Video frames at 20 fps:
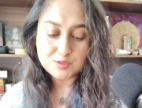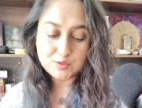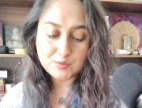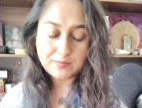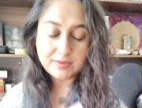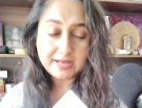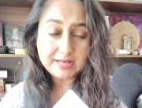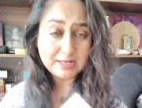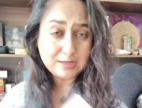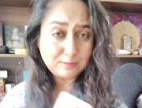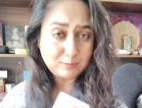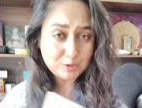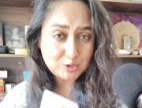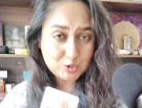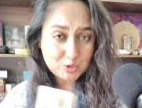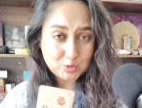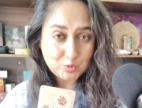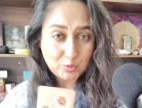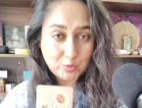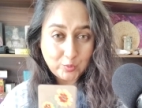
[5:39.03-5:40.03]
so pile number
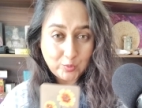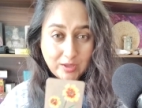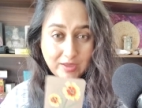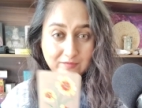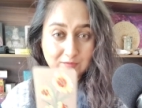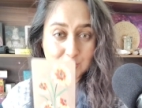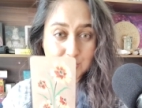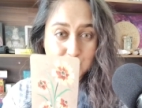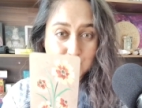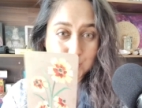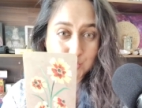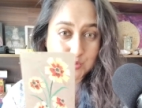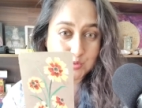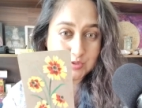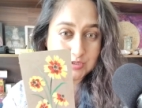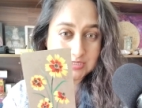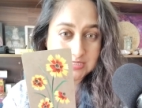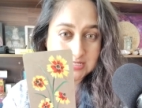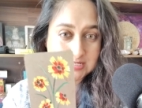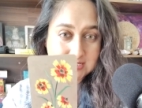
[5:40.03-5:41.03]
two whoever
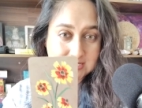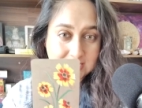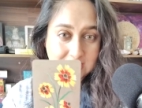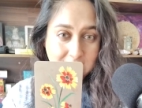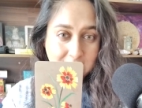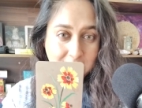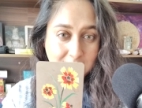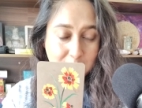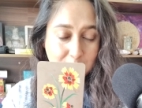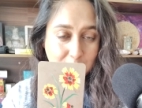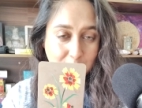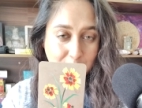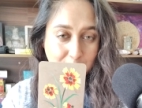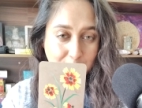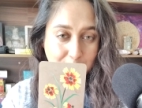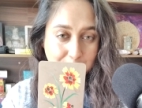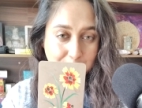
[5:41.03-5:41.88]
chose this card